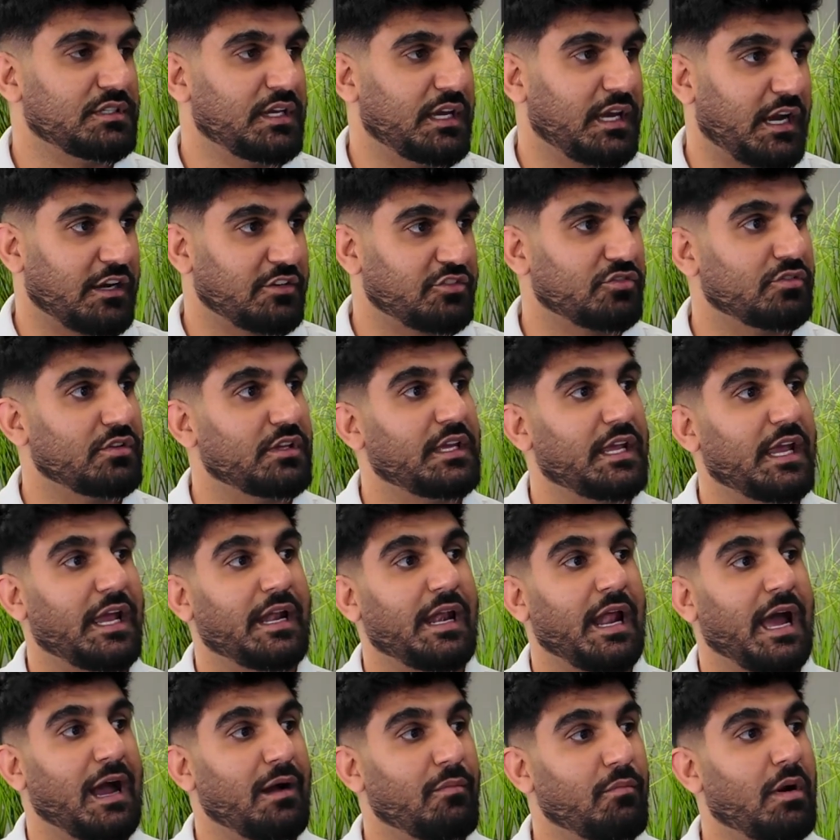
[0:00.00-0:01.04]
actually and
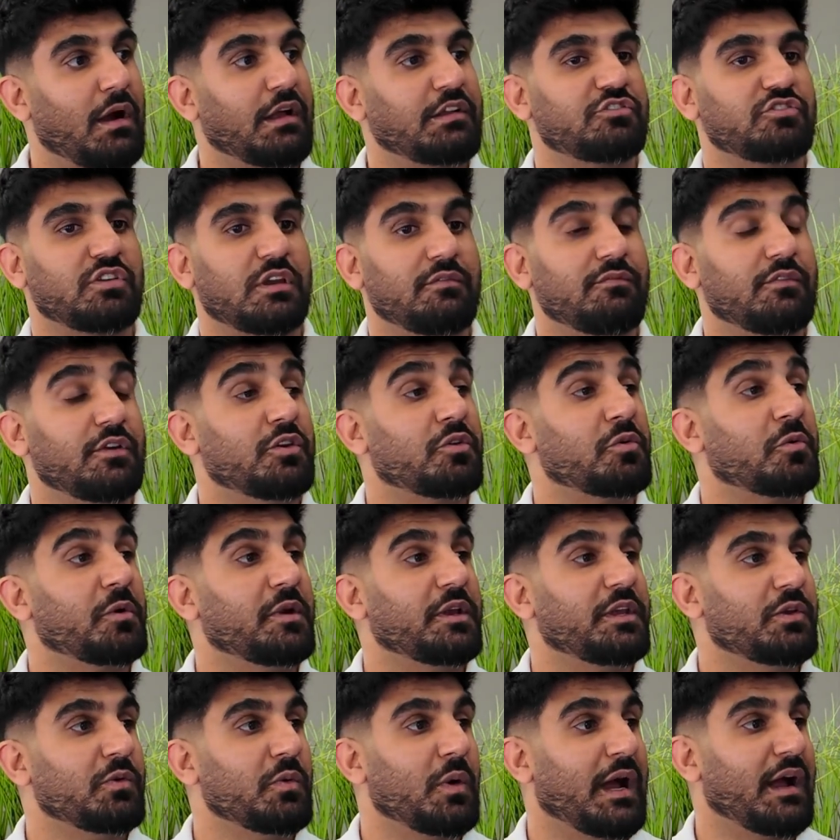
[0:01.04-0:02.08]
how much inventory
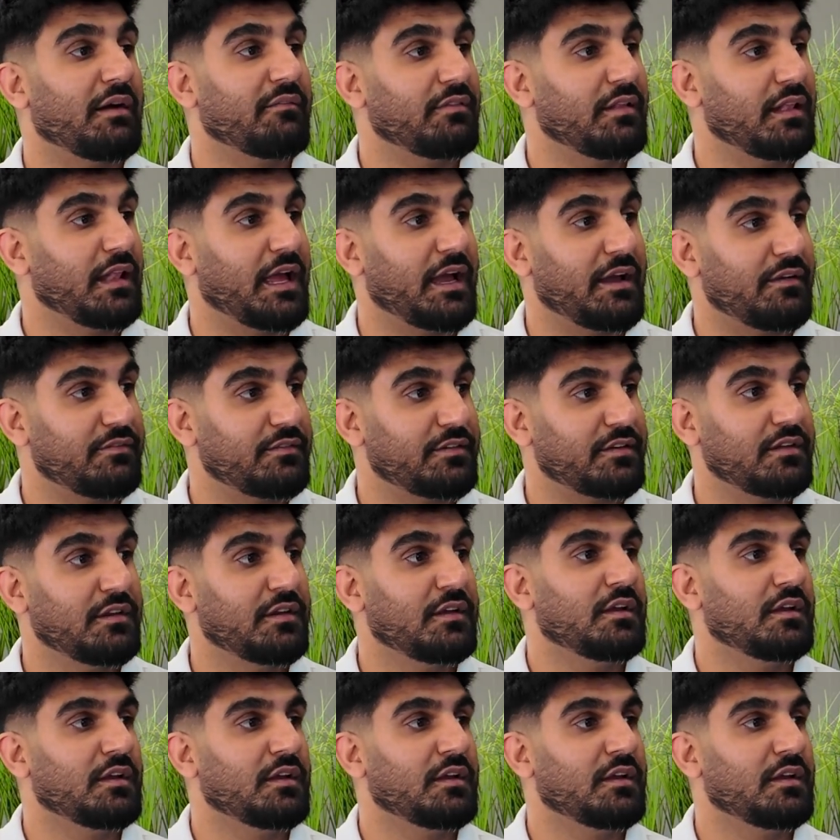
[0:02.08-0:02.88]
you have left,